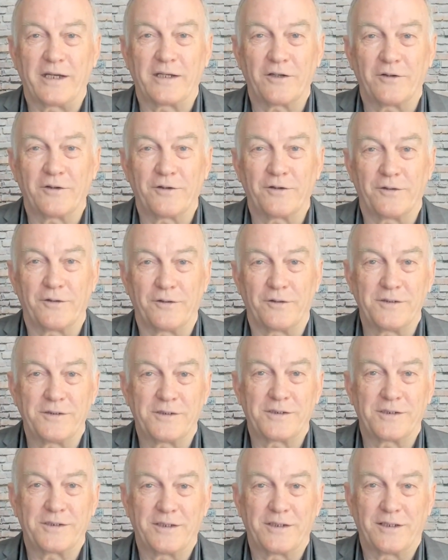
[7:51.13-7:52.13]
It
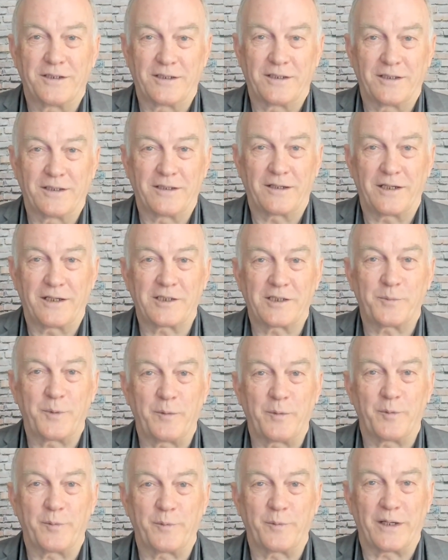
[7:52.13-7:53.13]
goes, let's be
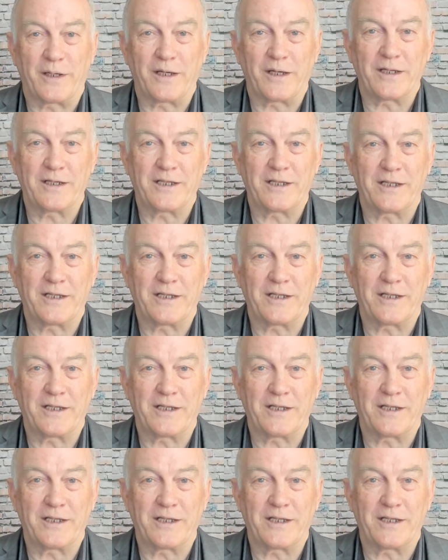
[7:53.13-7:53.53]
prepared,